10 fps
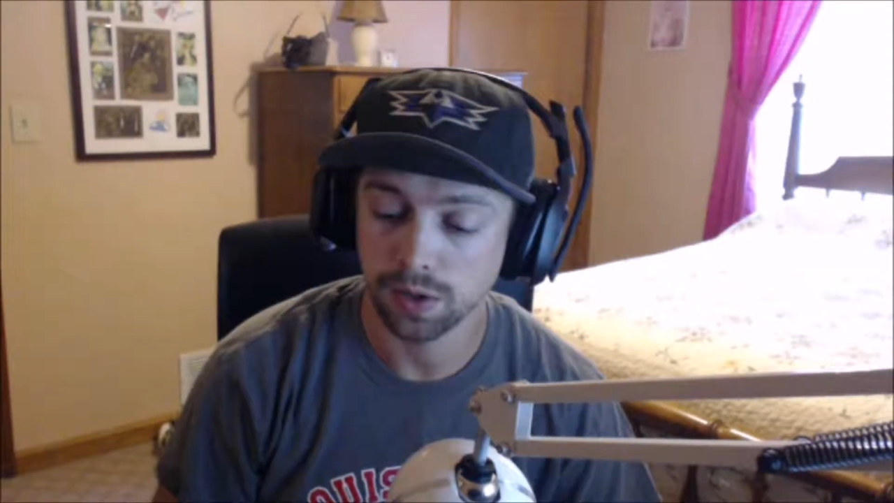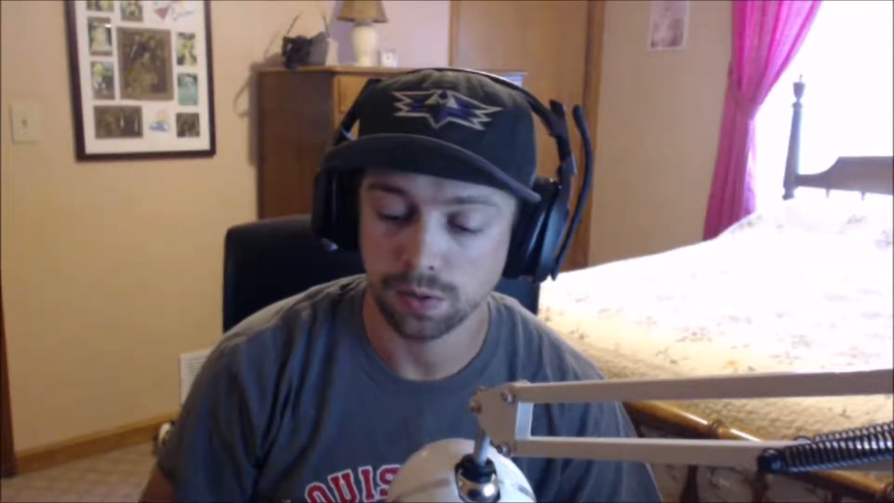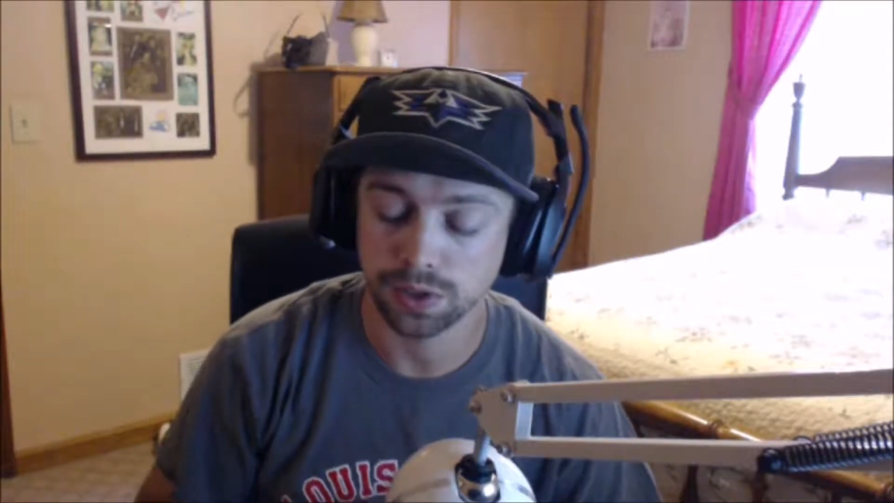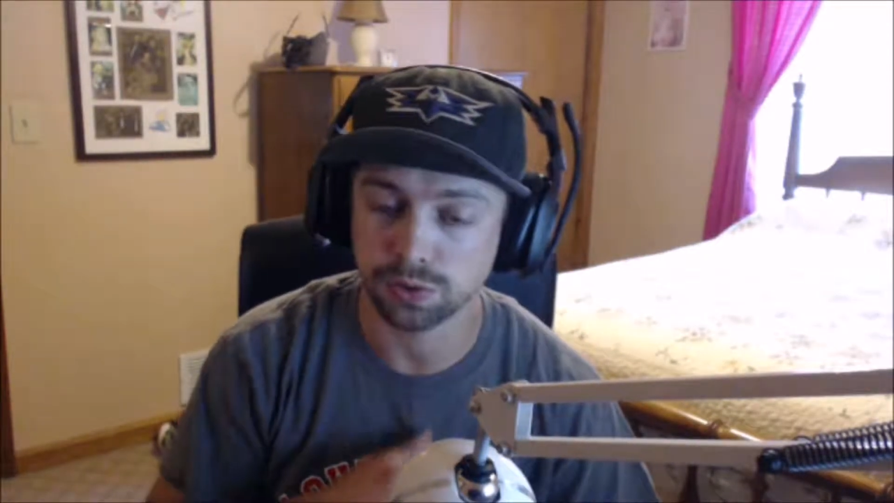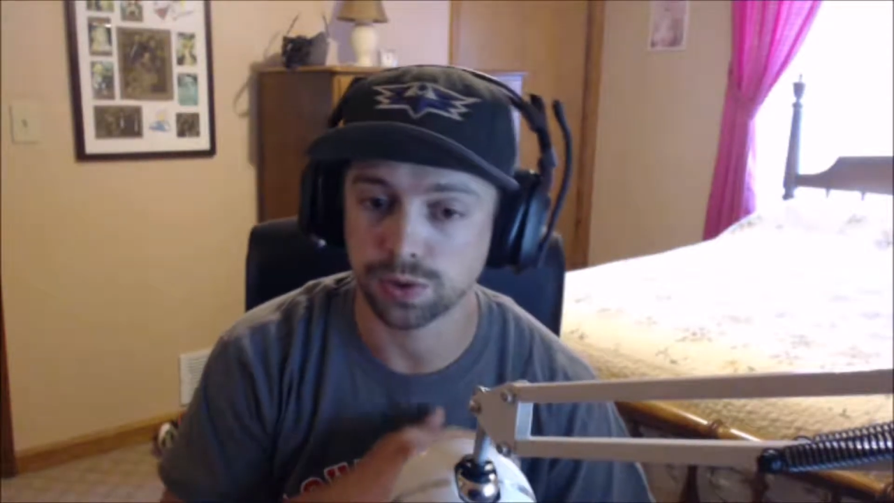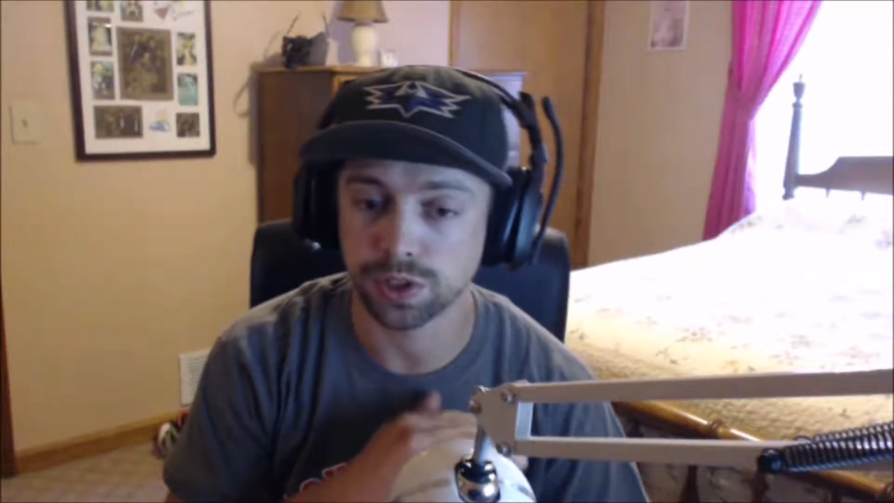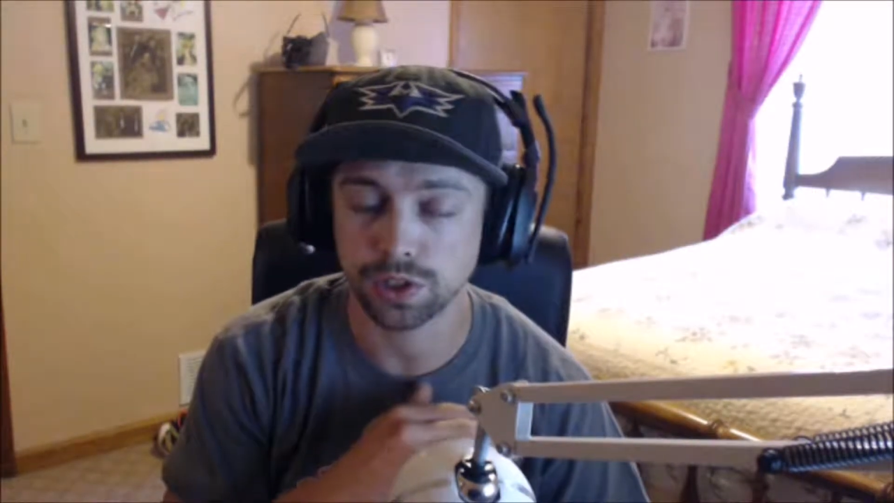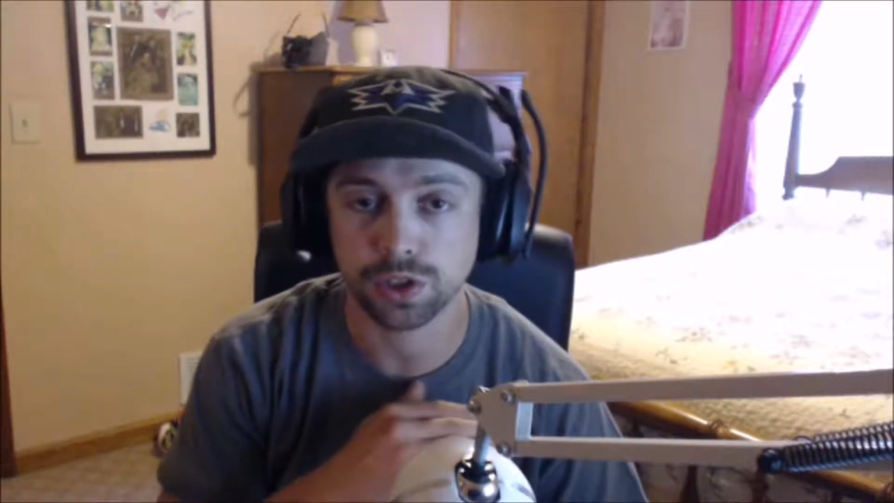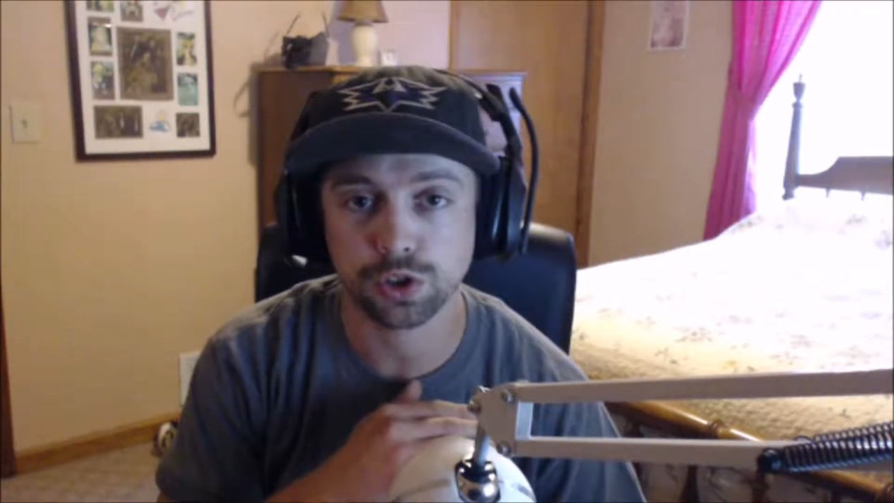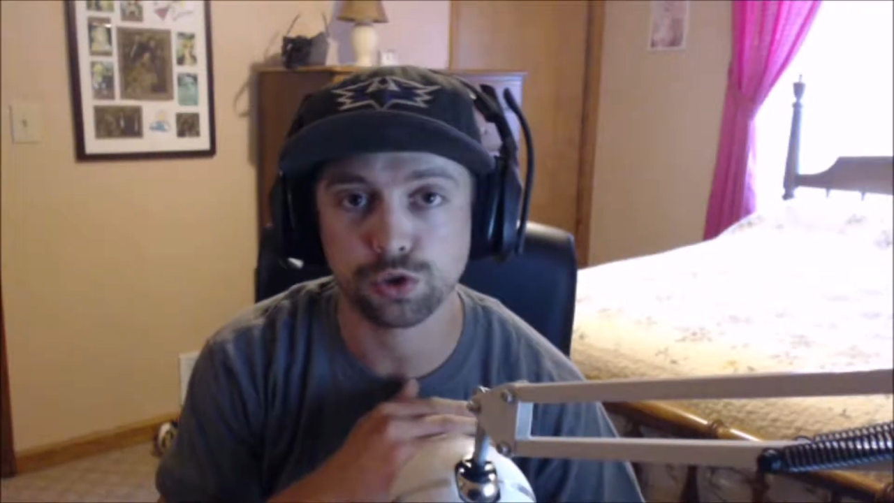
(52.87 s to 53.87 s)
which was
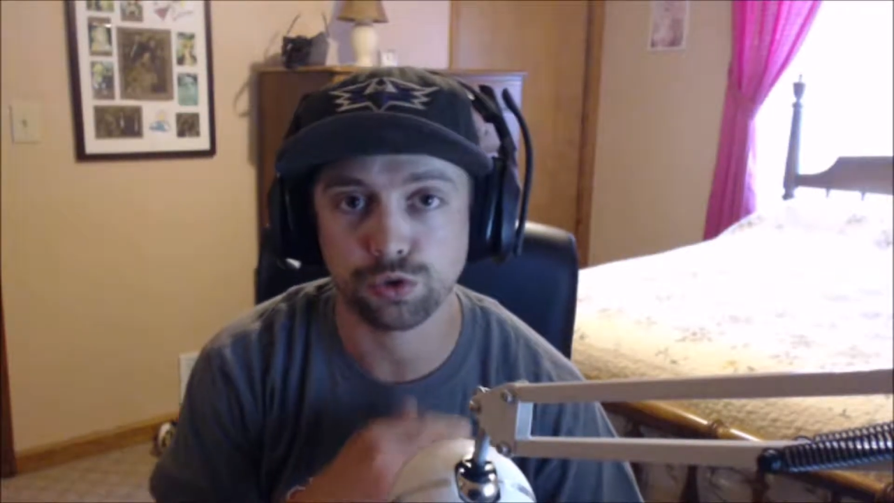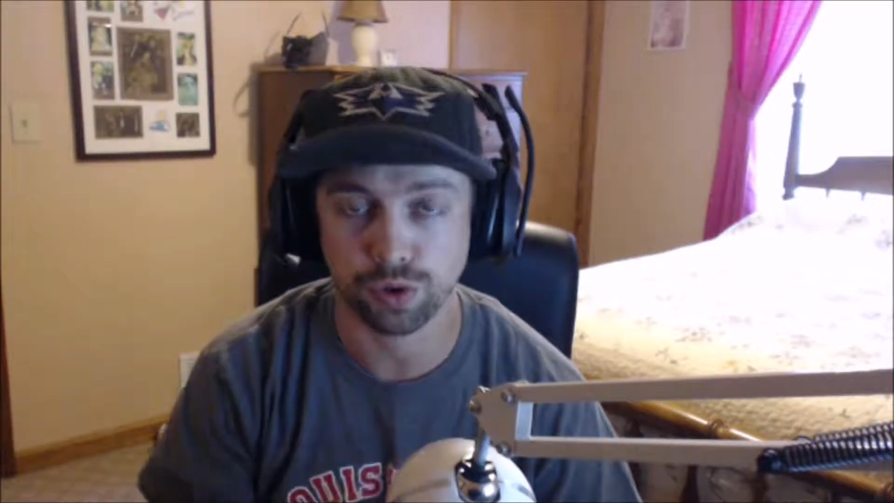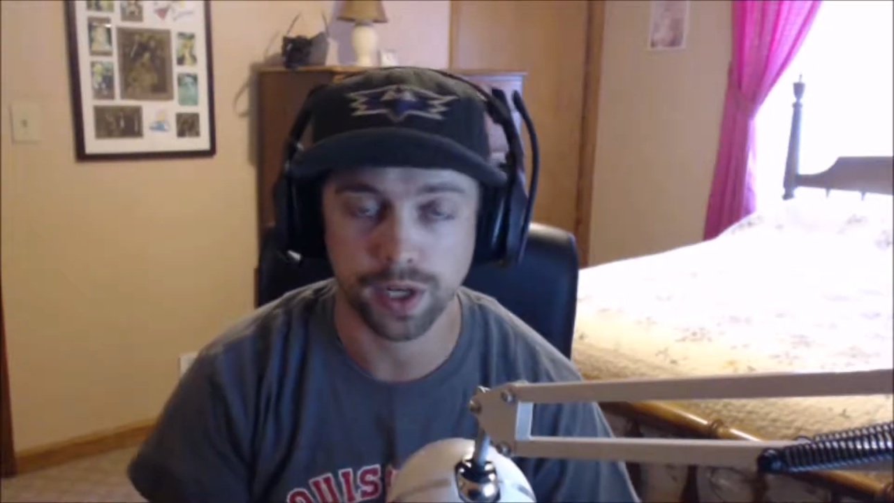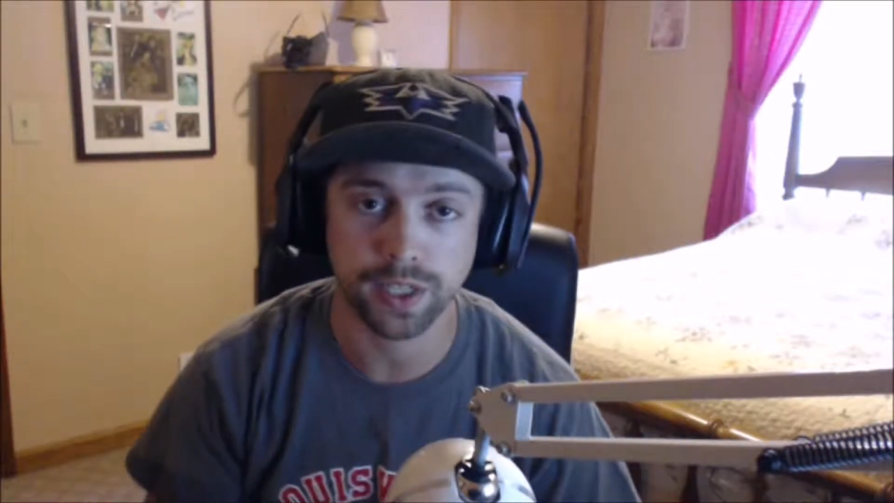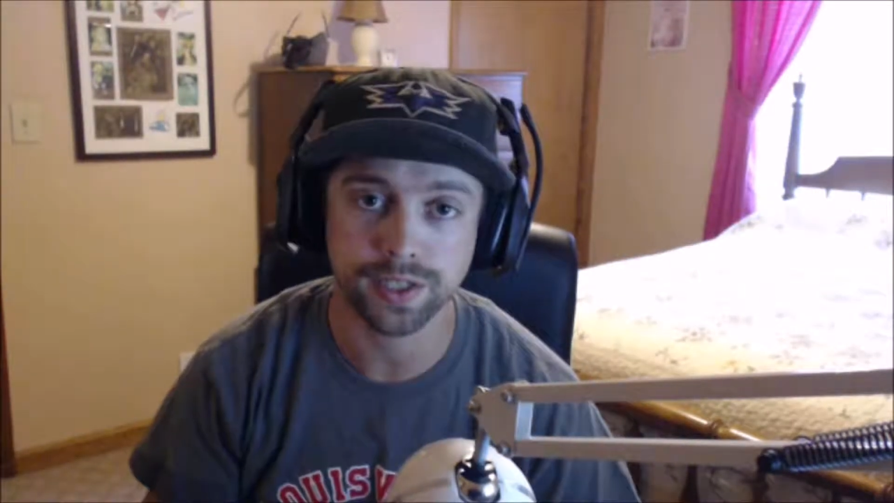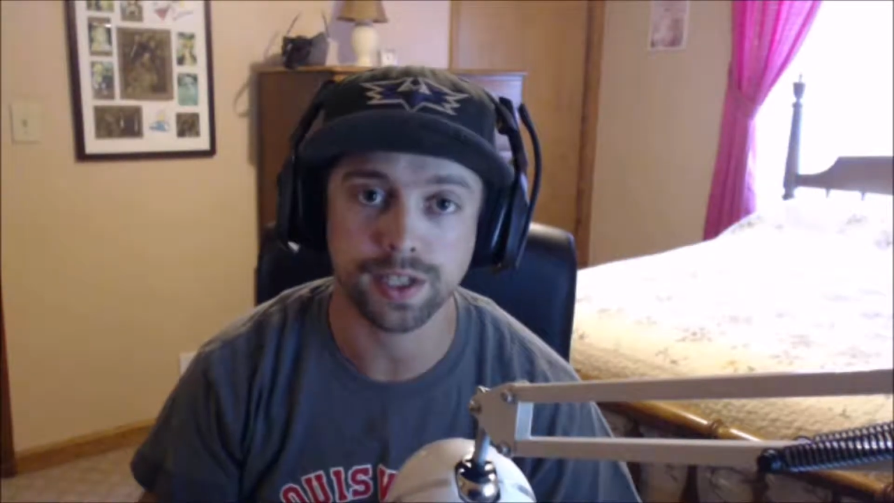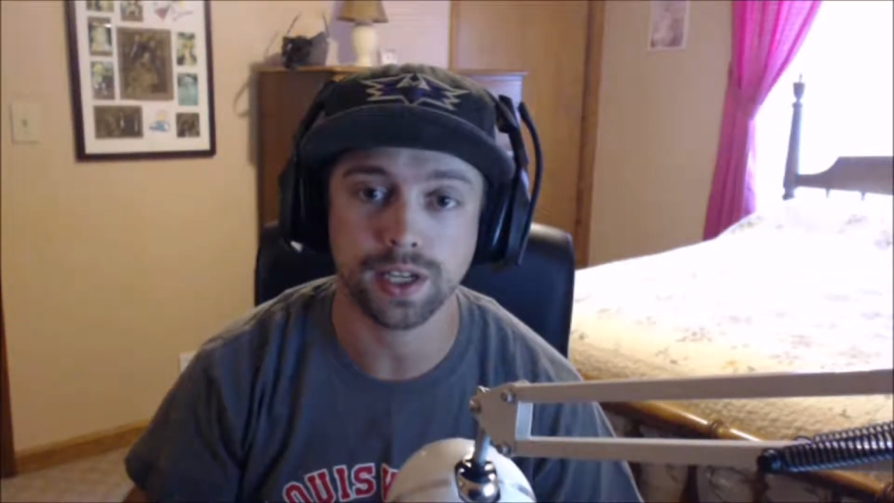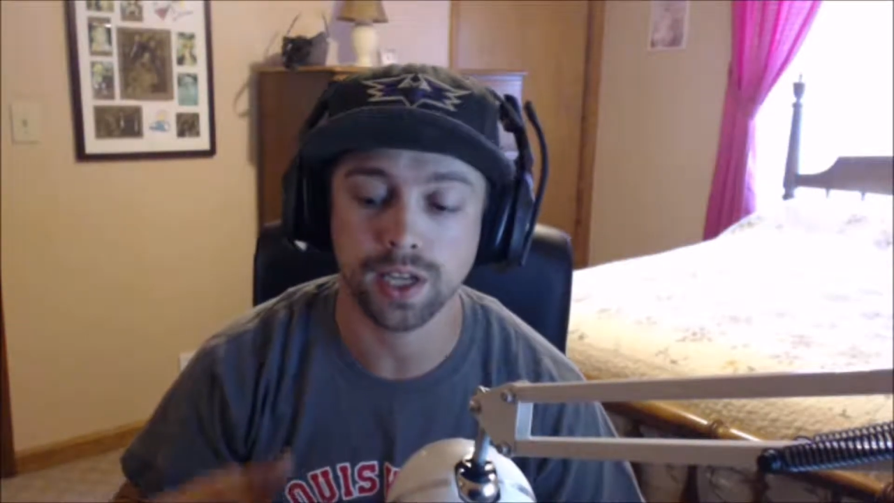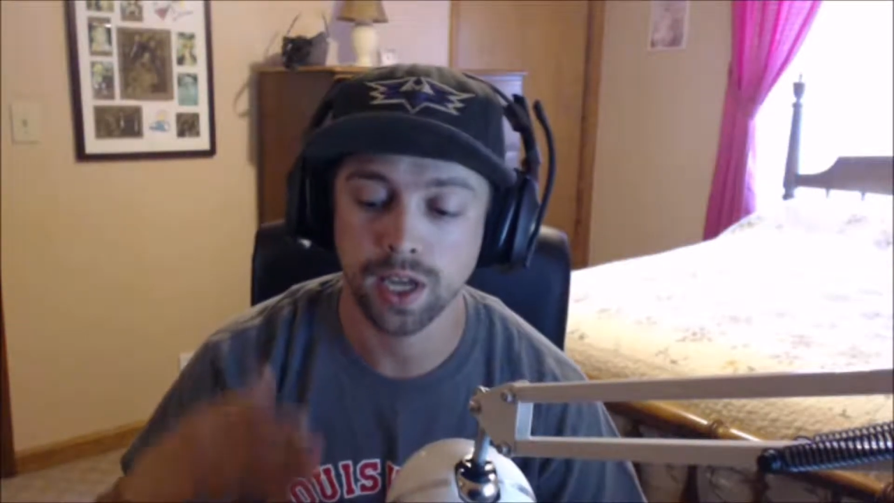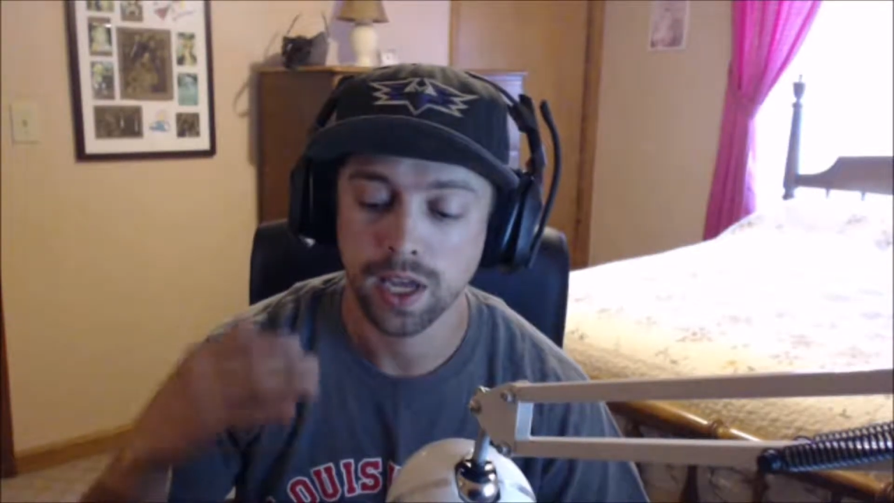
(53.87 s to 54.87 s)
just crazy.